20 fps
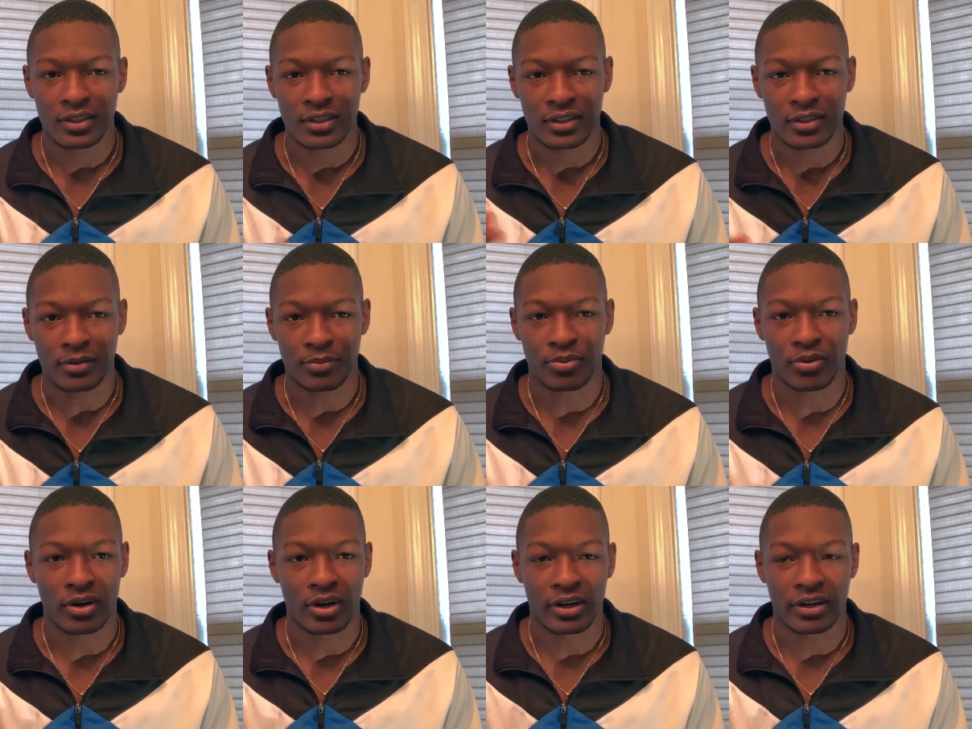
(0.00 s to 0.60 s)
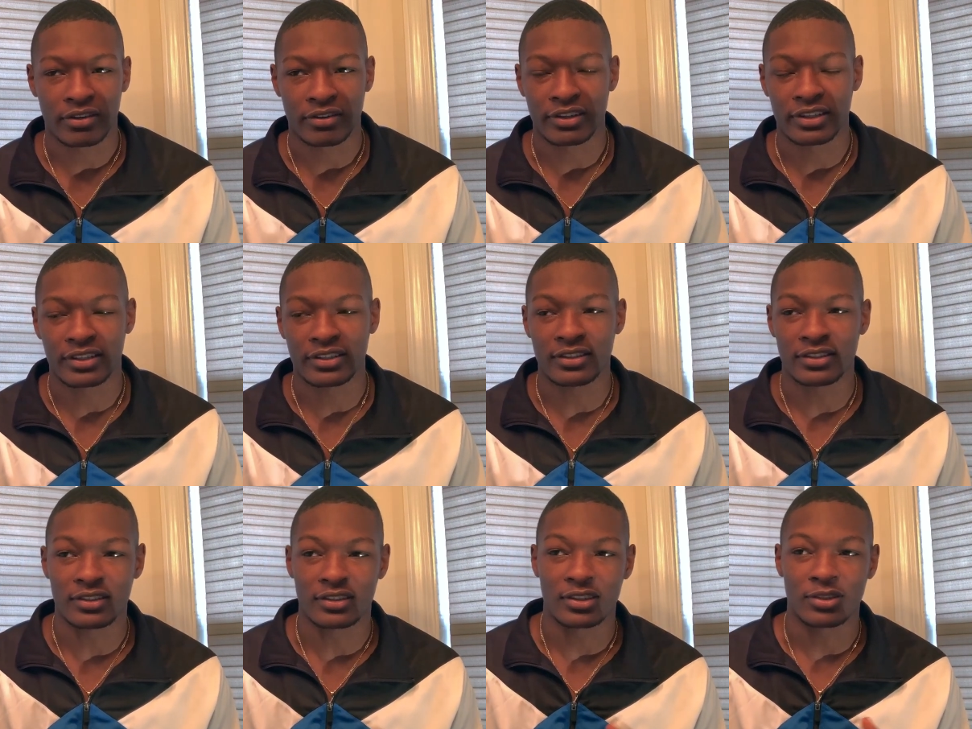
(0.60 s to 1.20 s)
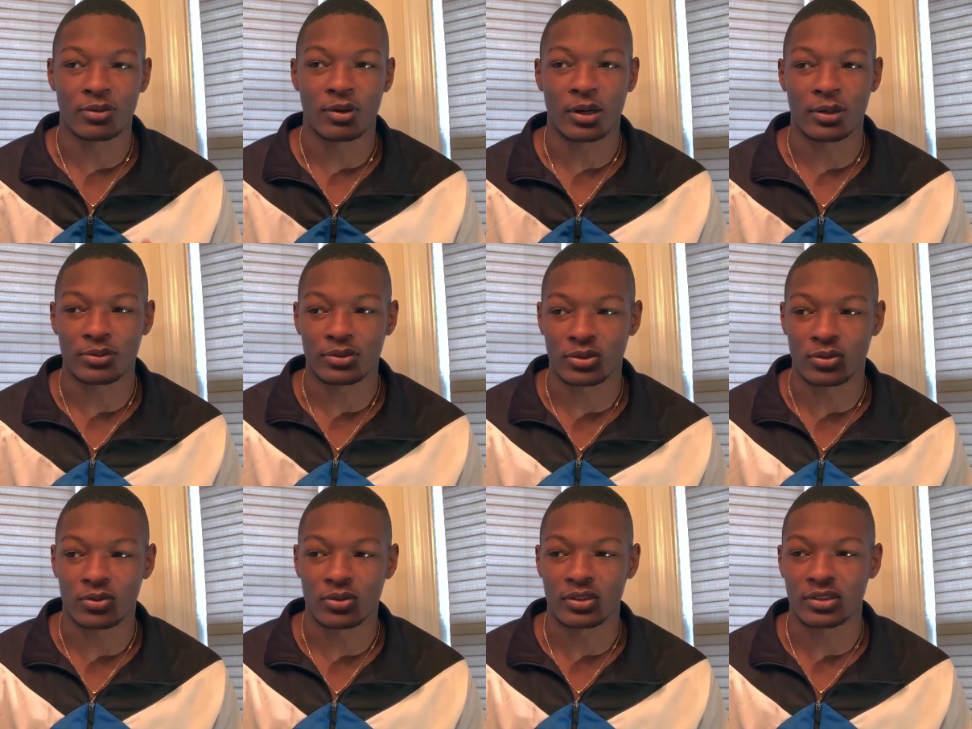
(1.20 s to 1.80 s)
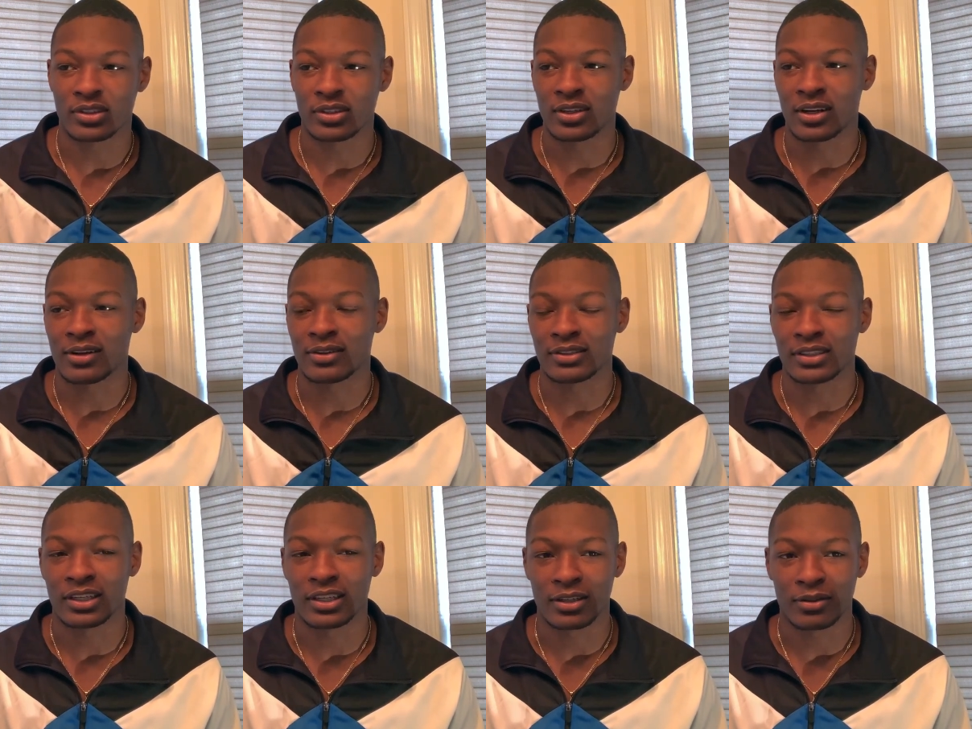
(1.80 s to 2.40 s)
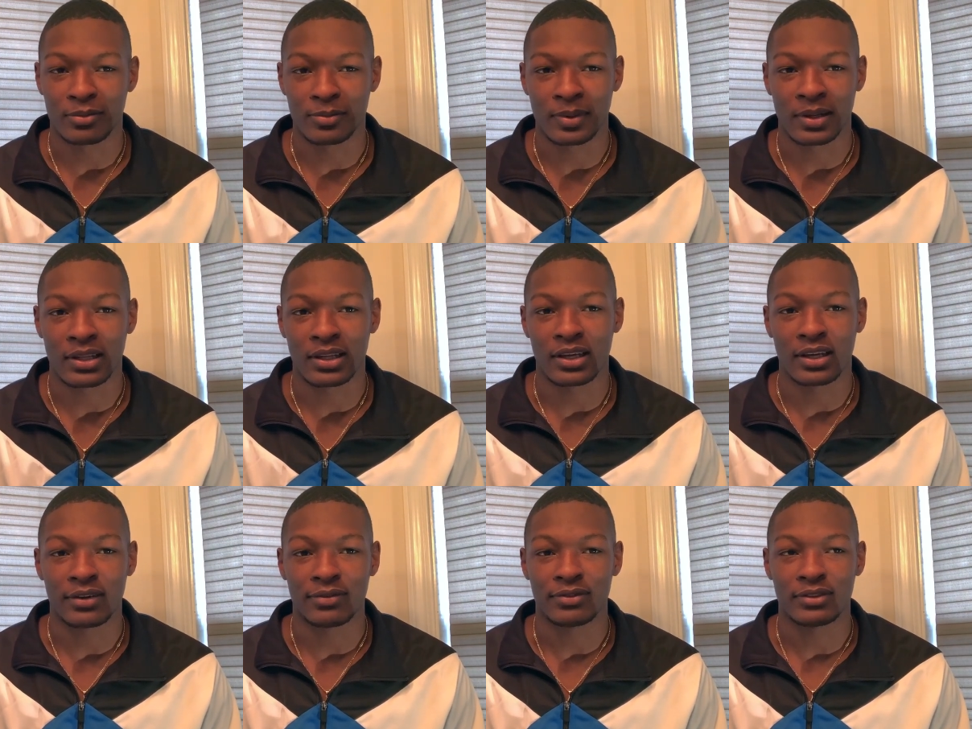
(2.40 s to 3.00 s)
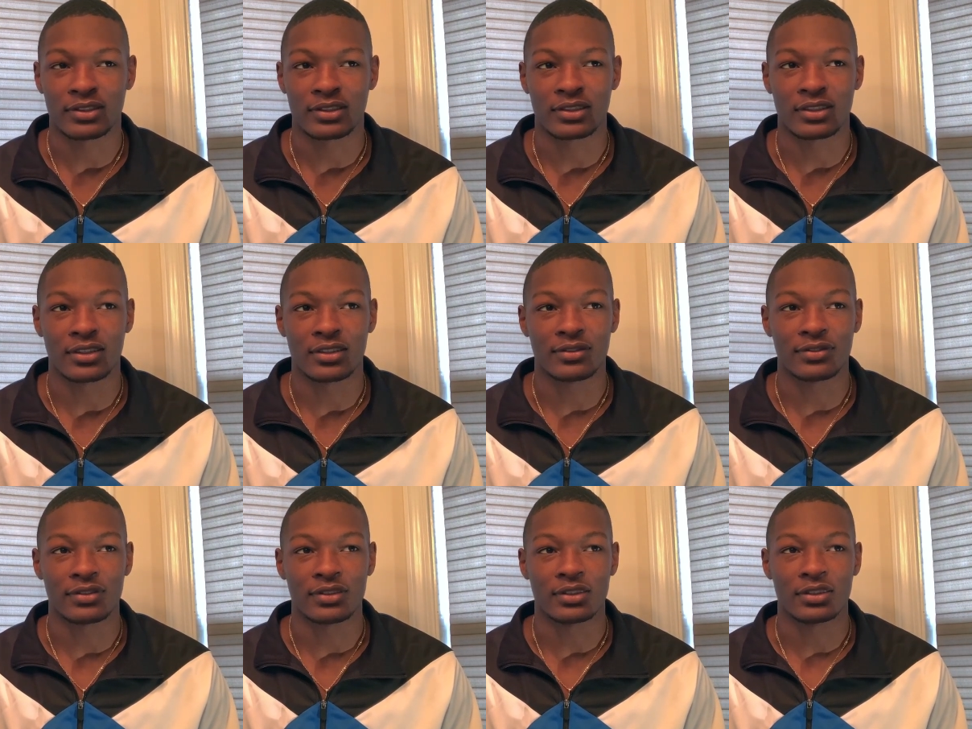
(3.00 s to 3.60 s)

the progress, and see where I was going, see where I was headed with my life and stuff.